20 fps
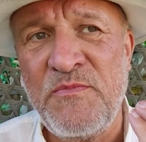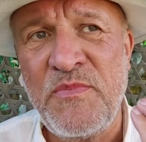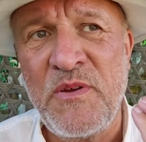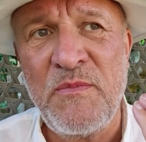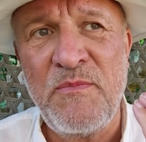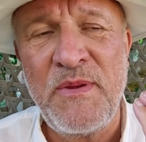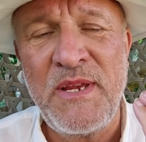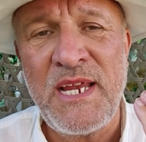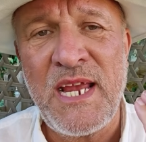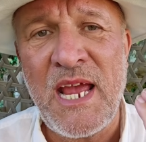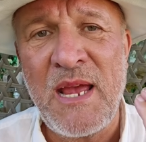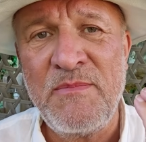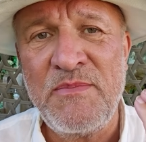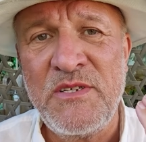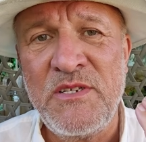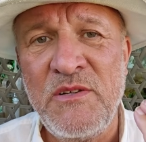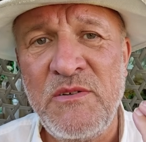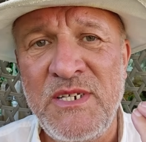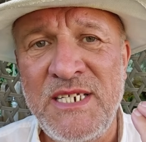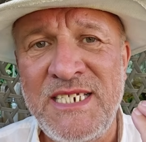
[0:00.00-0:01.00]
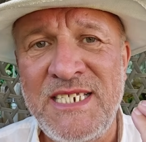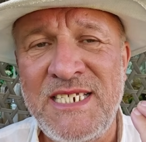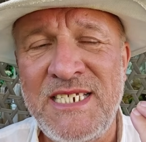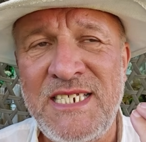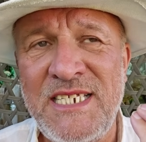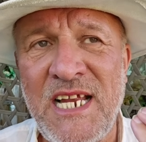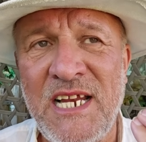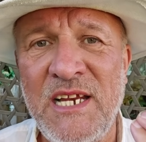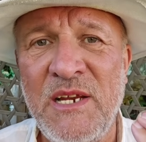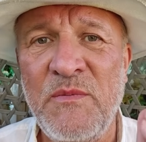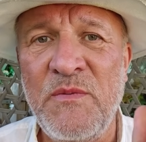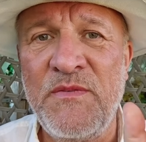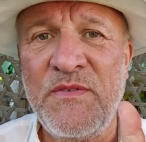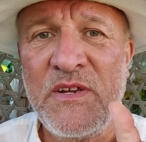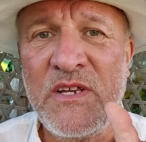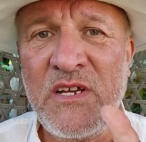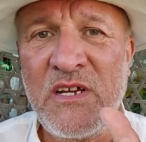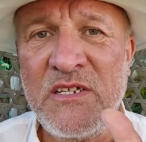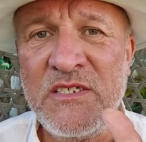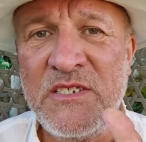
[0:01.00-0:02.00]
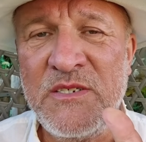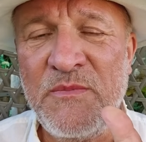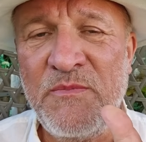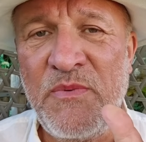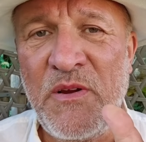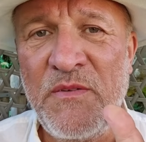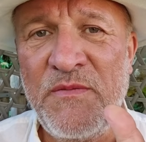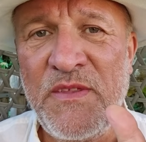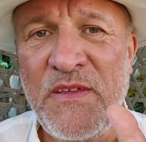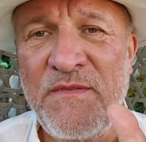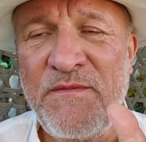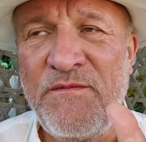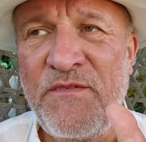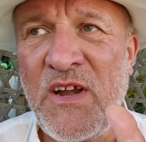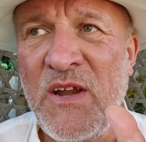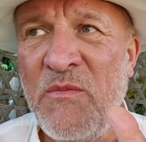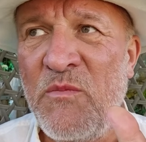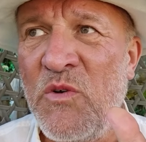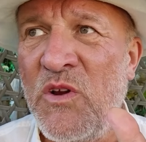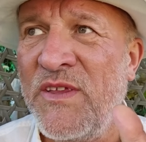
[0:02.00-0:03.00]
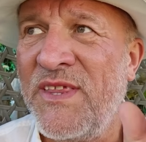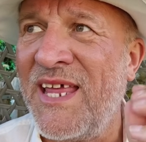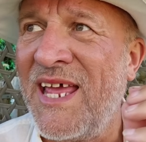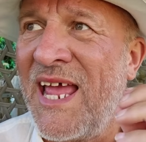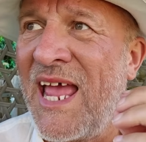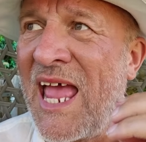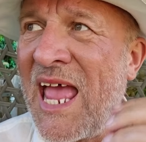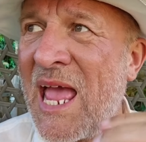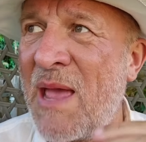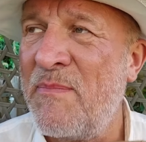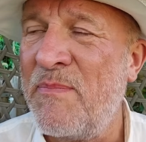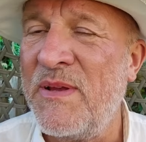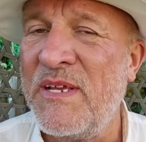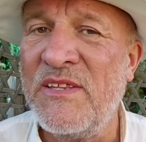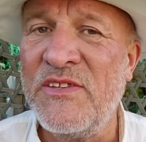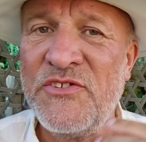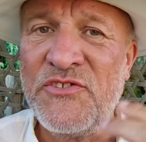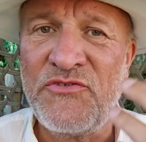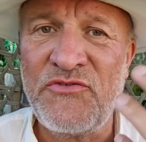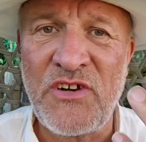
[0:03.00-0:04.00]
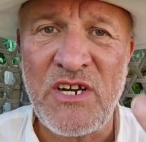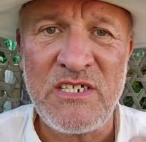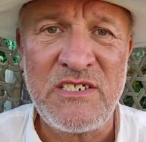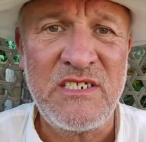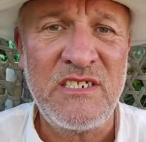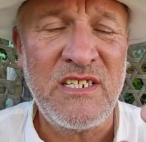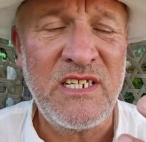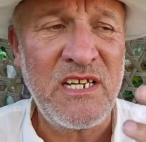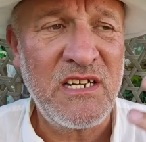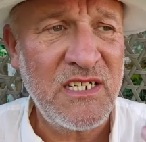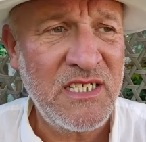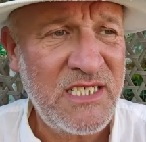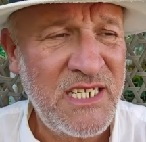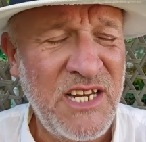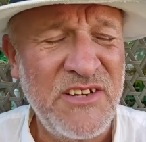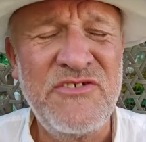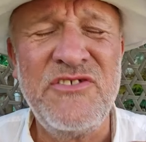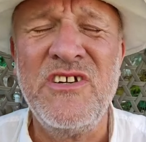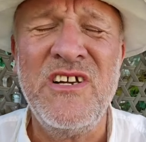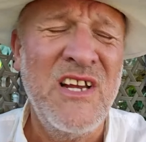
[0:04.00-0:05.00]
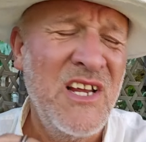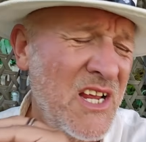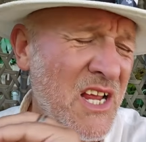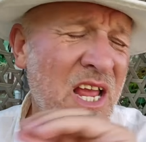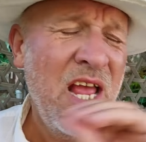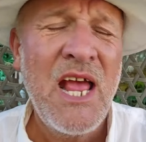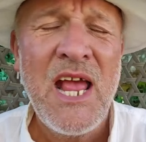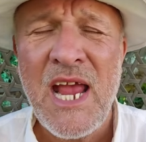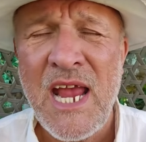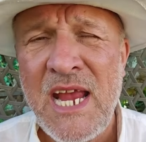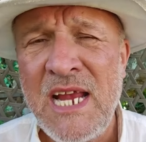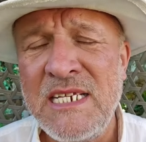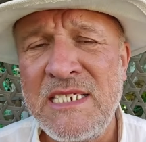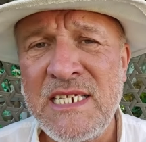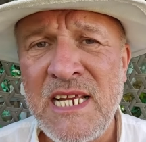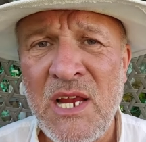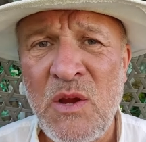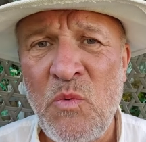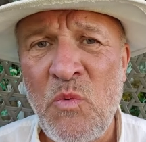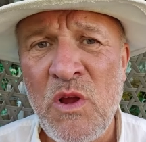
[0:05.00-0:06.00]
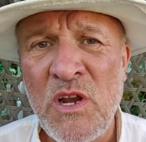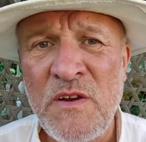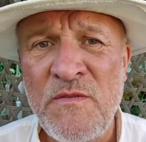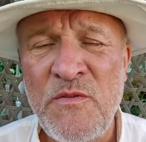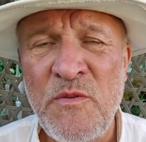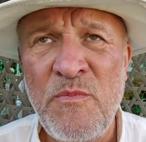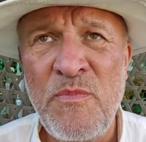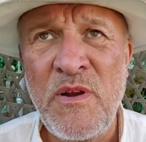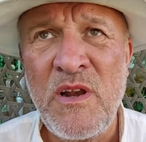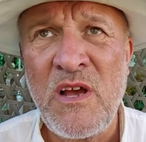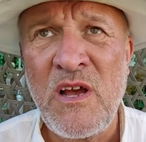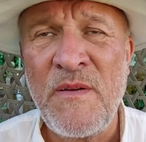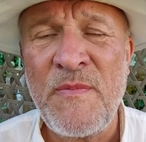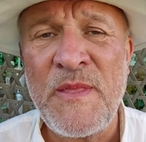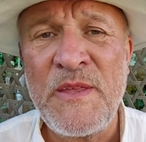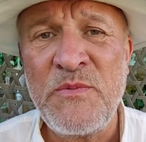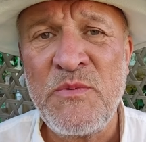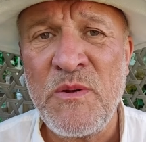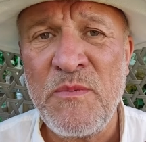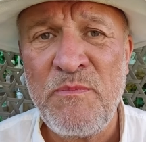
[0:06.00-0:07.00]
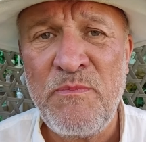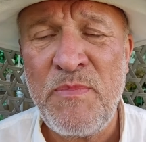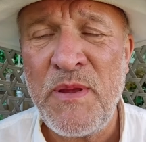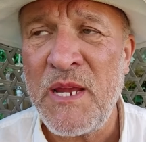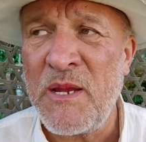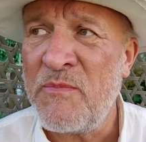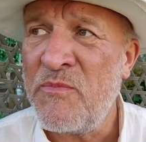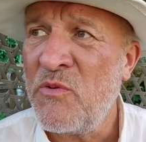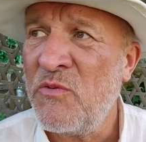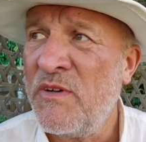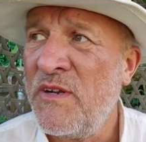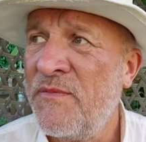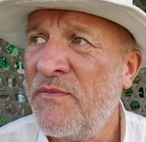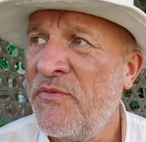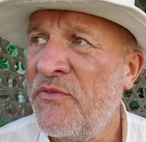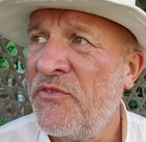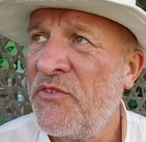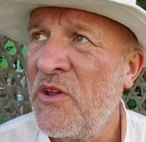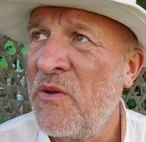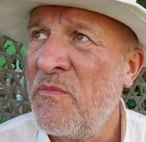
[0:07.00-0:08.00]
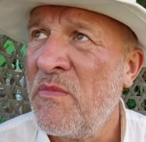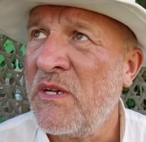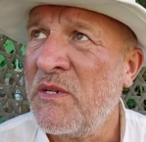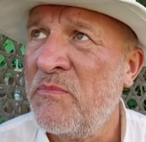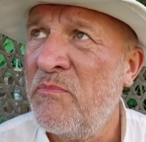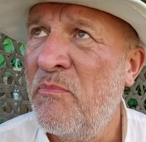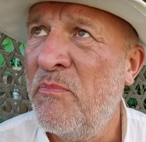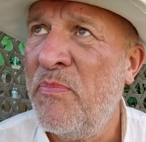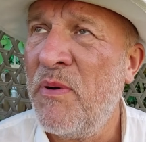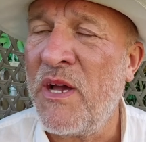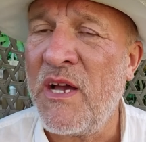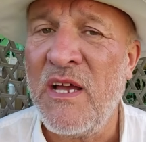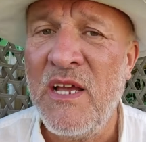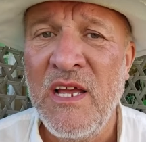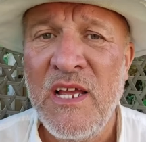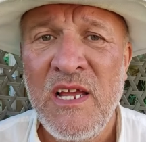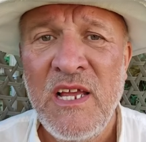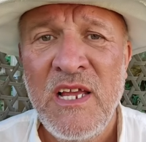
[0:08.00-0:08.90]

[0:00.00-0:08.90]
but be absolutely stunning with regards to both their framework, their habit, the structure, the architecture. It's a wonderful plant. That's why people love them so much. But